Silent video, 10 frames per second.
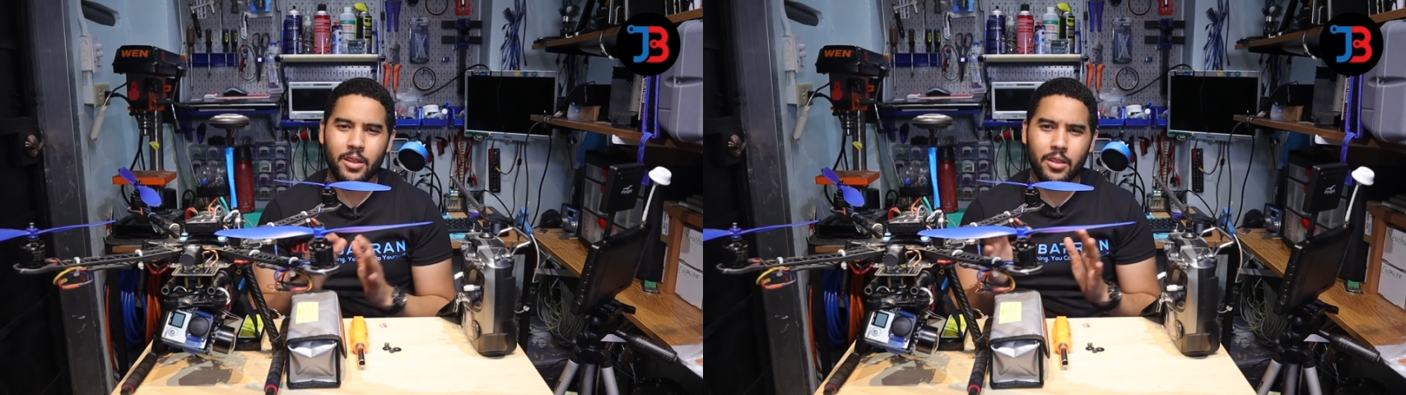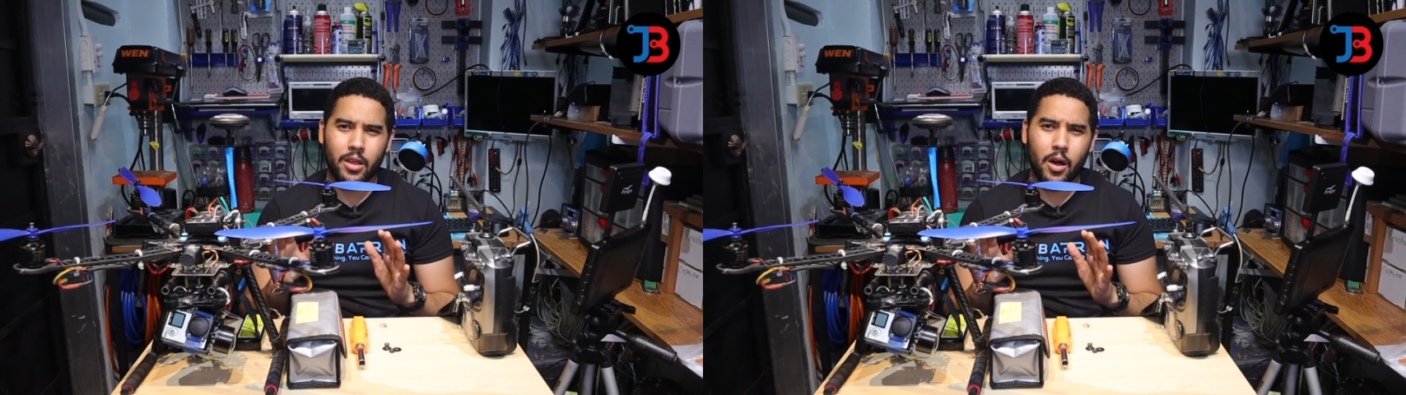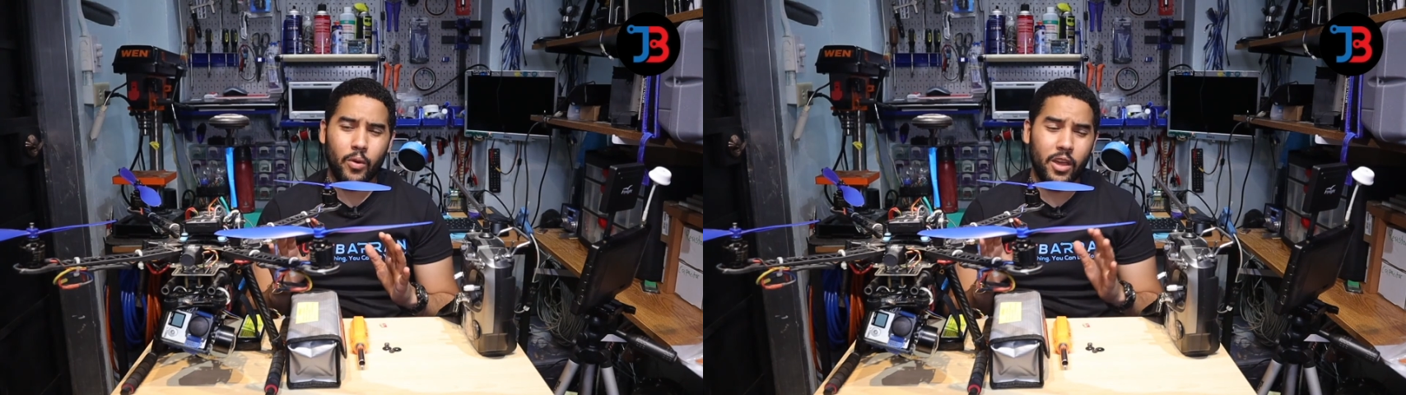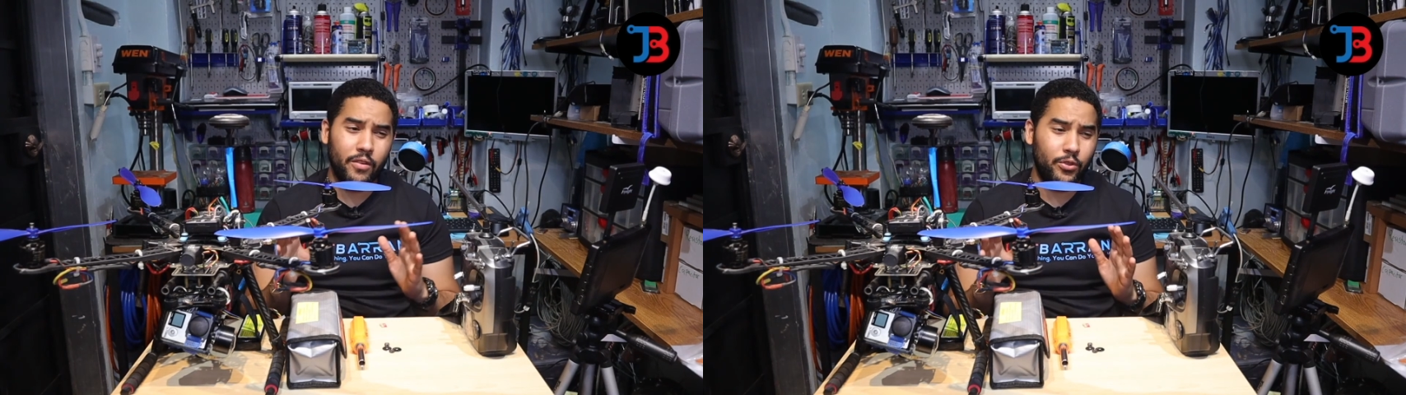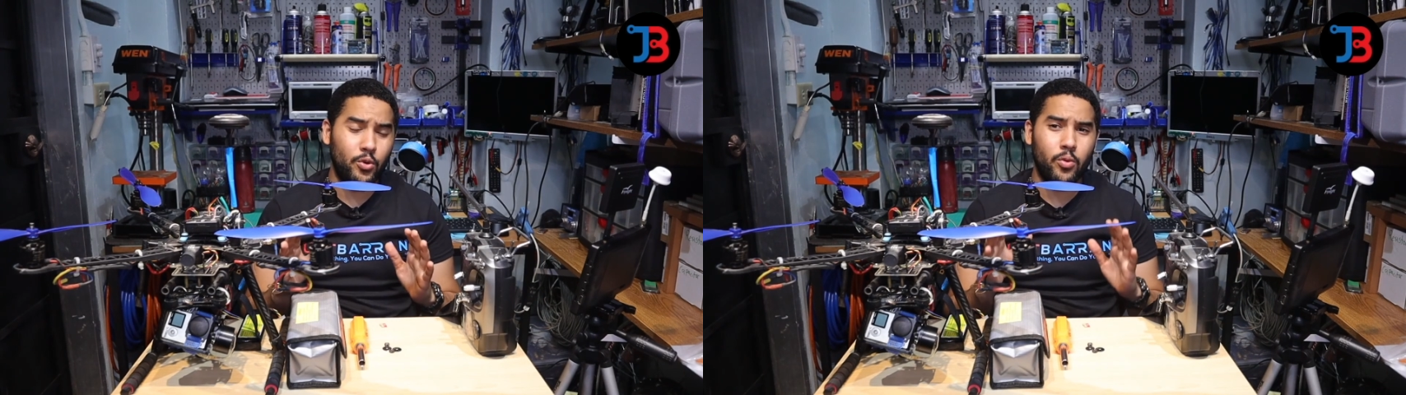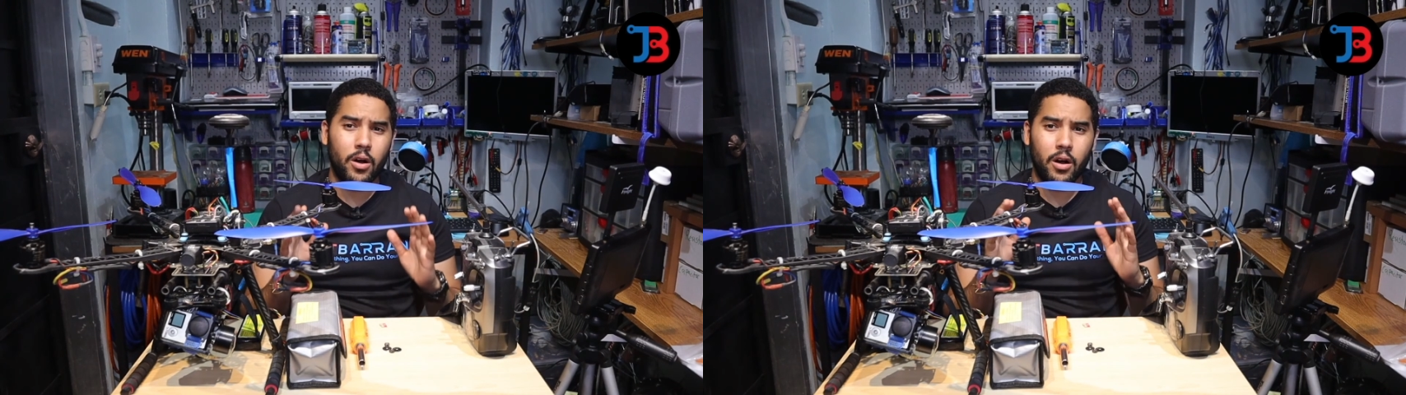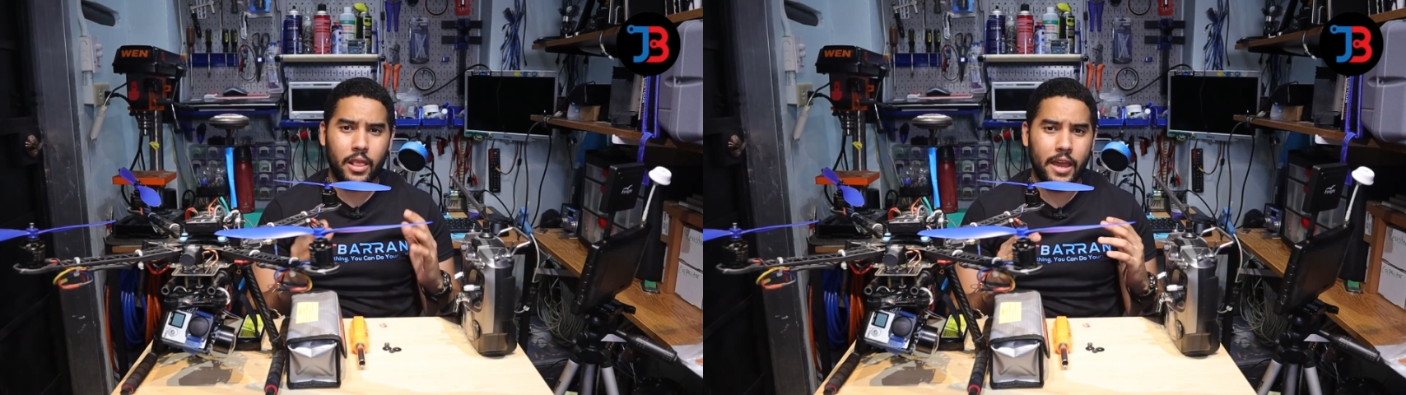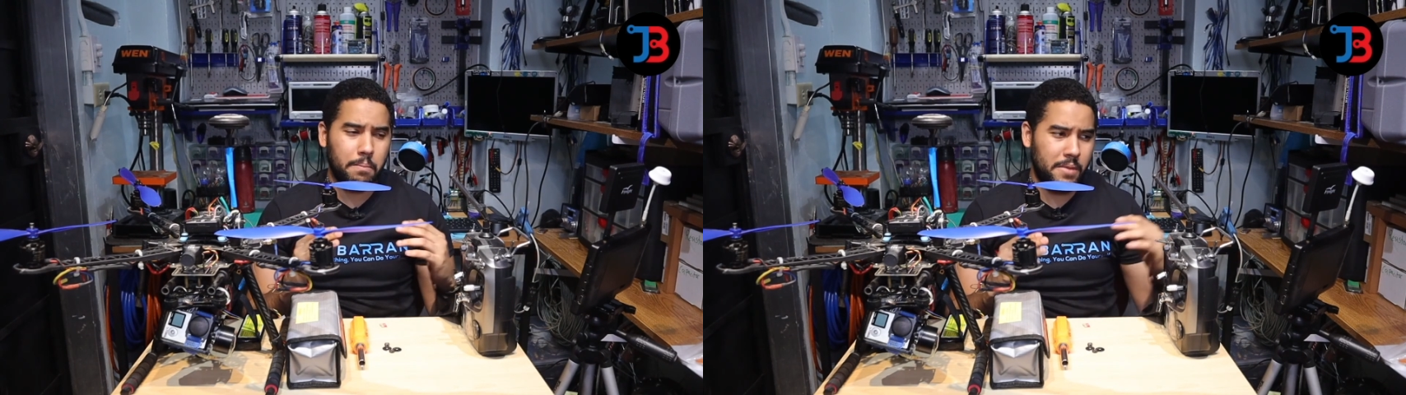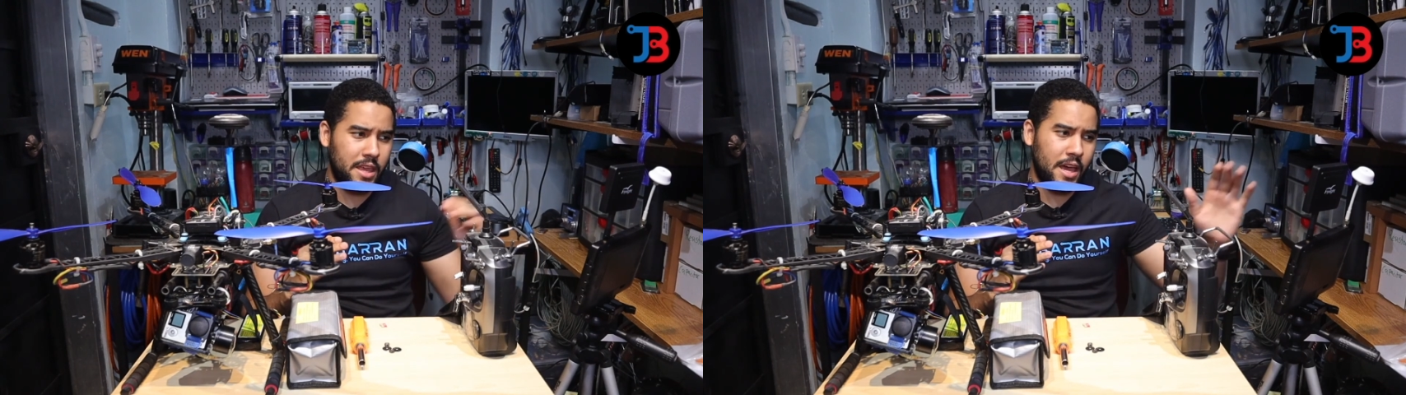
Now, if you are like me